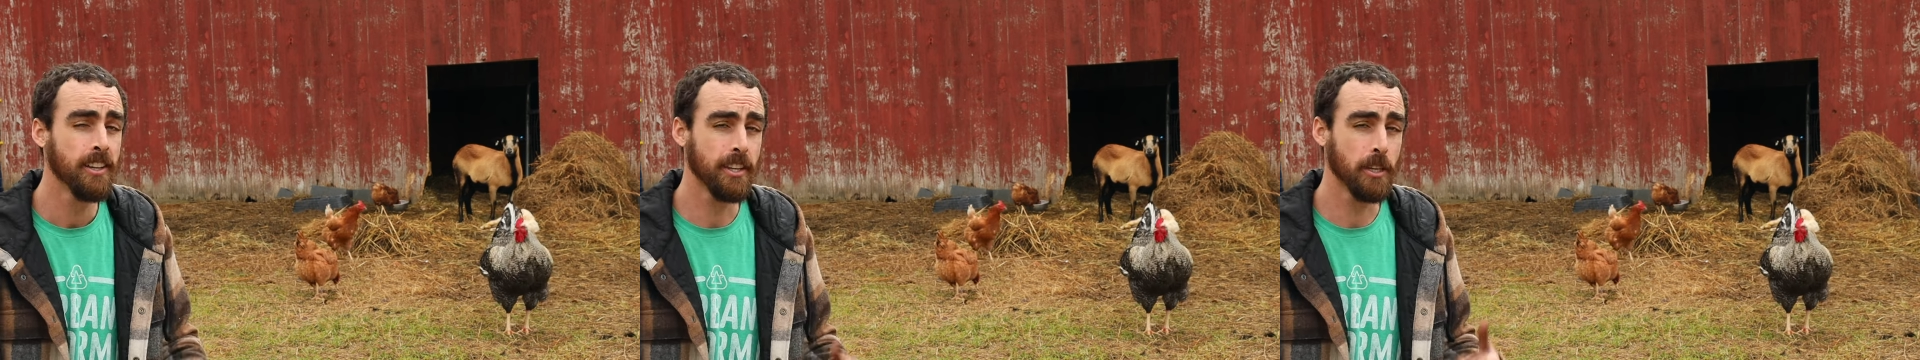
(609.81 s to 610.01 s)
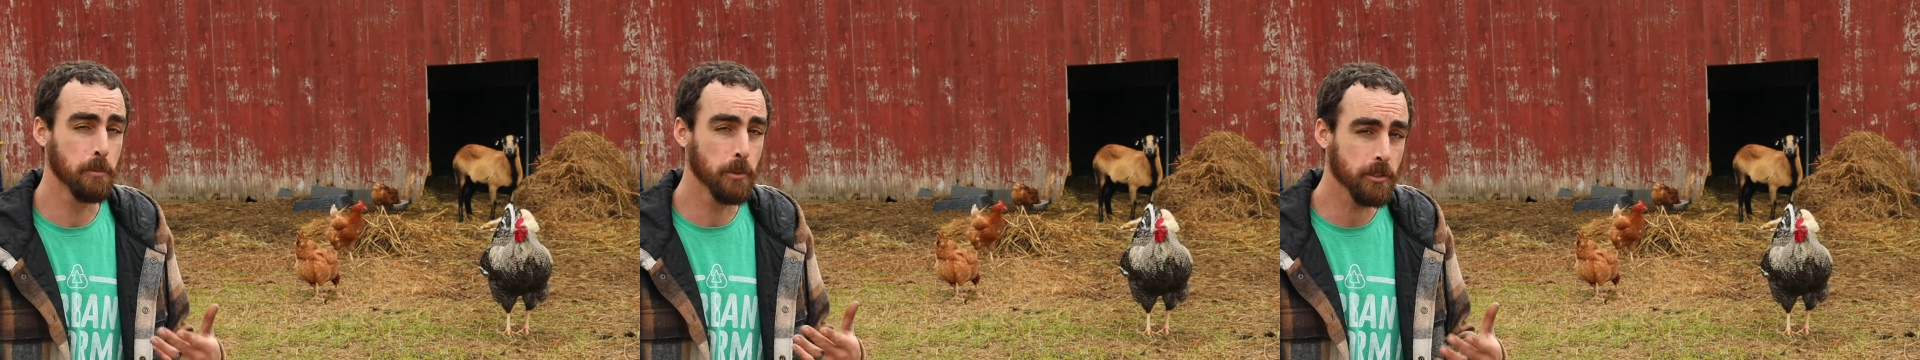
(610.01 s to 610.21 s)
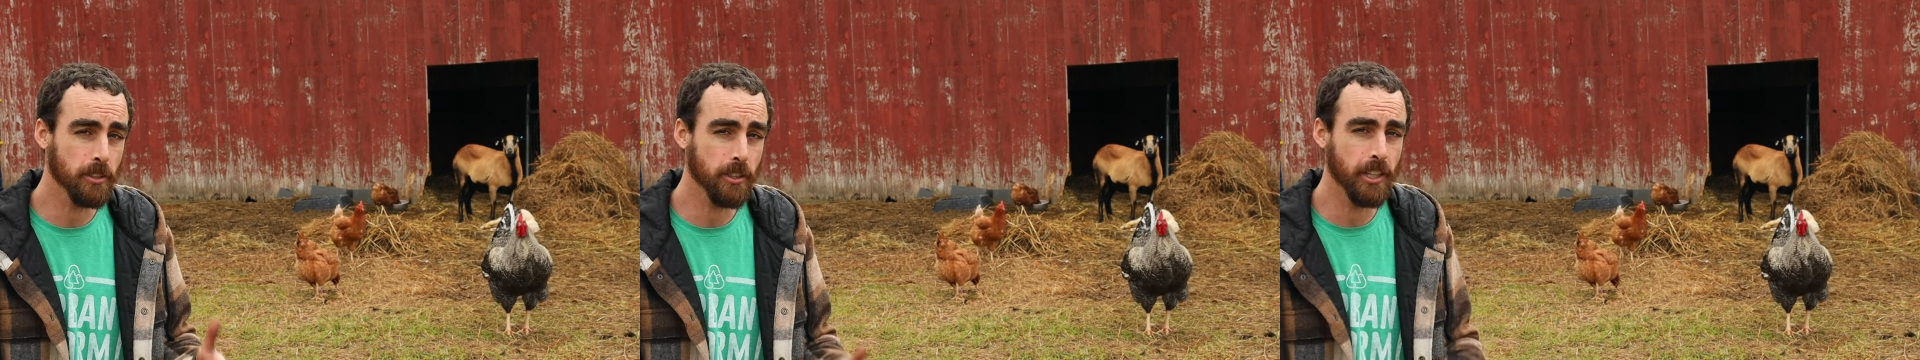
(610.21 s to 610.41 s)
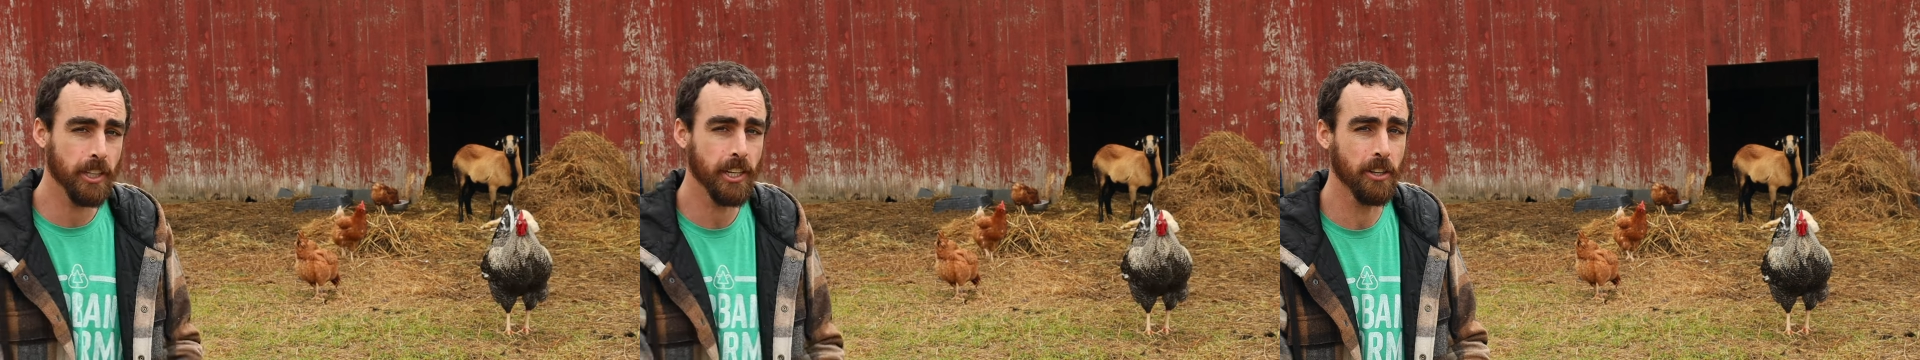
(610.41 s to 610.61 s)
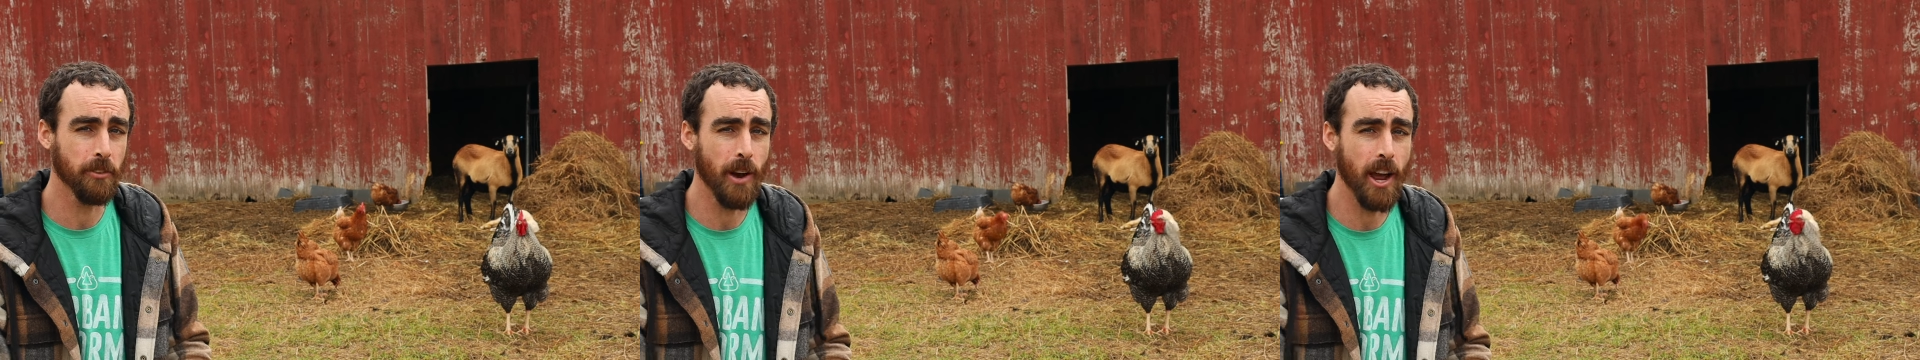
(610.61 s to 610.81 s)
They will start
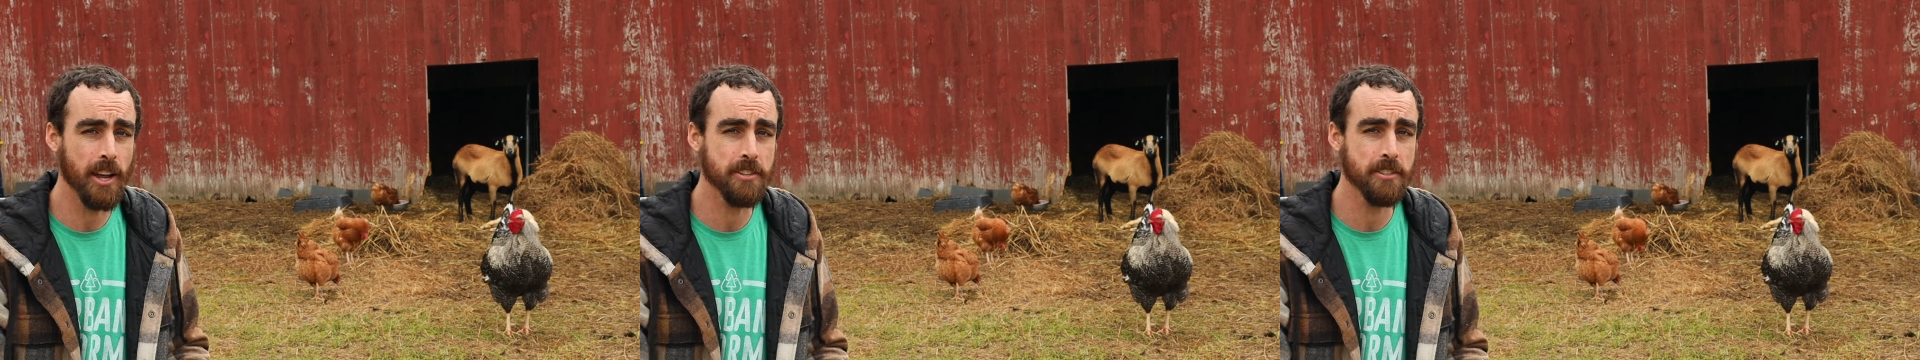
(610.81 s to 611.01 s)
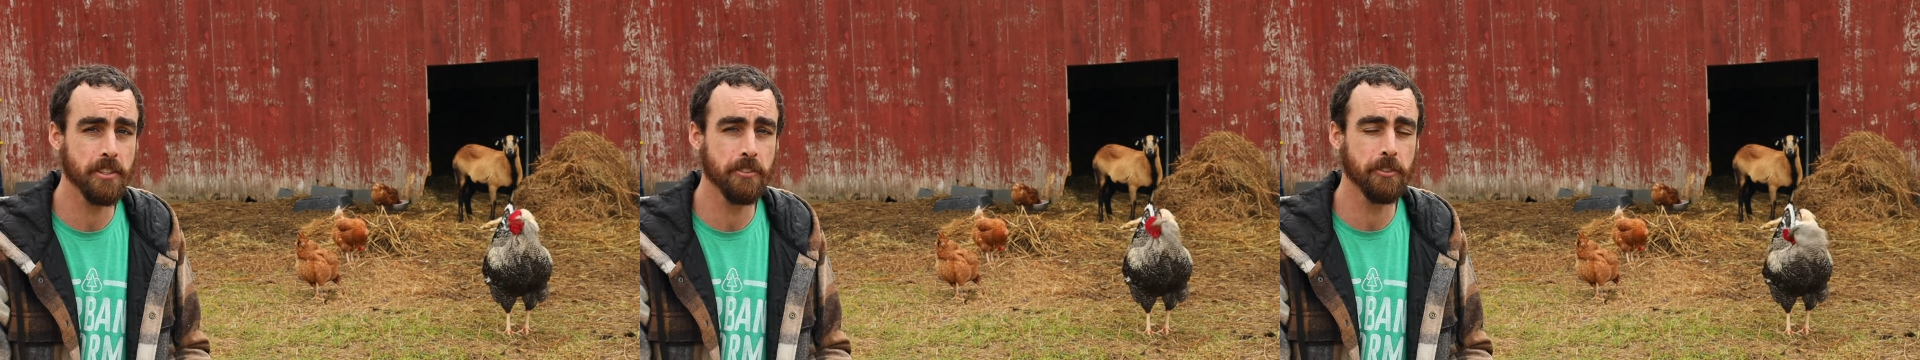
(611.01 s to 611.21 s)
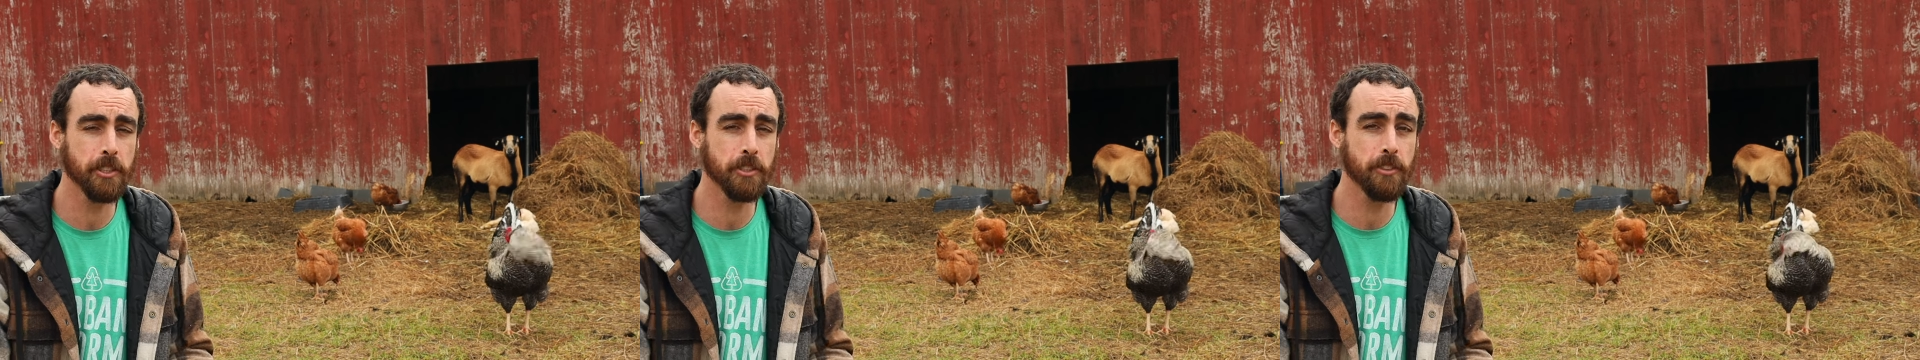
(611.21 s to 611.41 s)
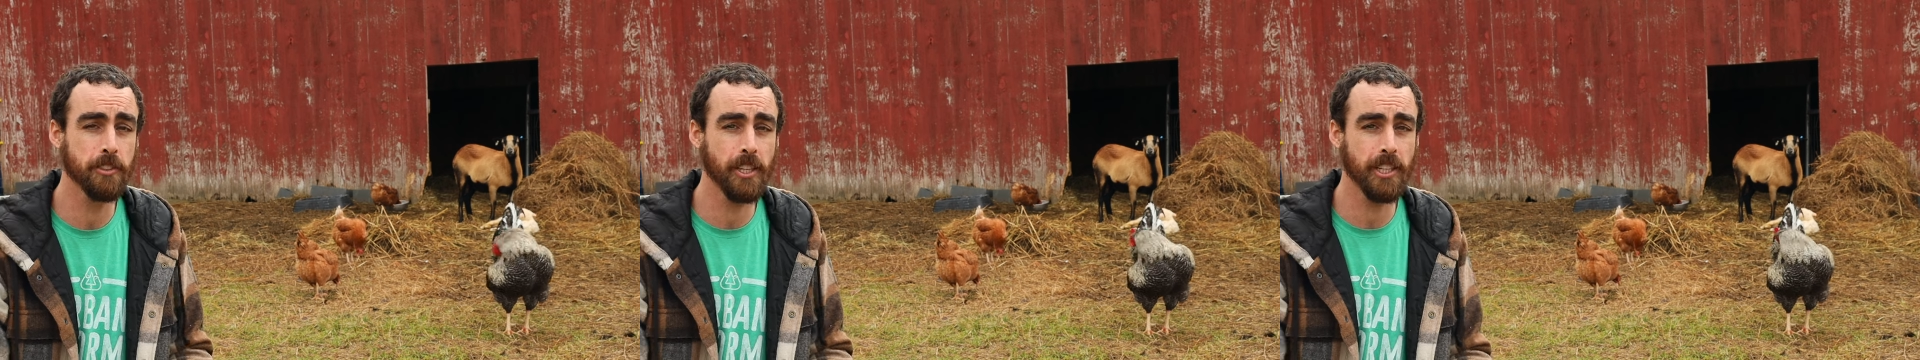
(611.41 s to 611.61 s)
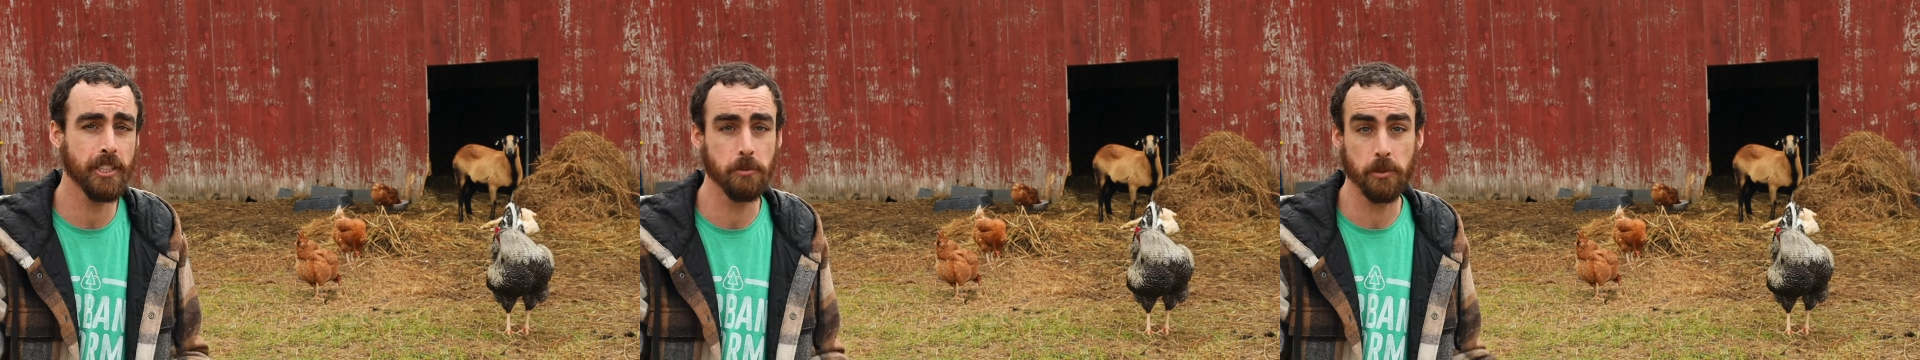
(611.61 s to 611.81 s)
eating grass in the first few days,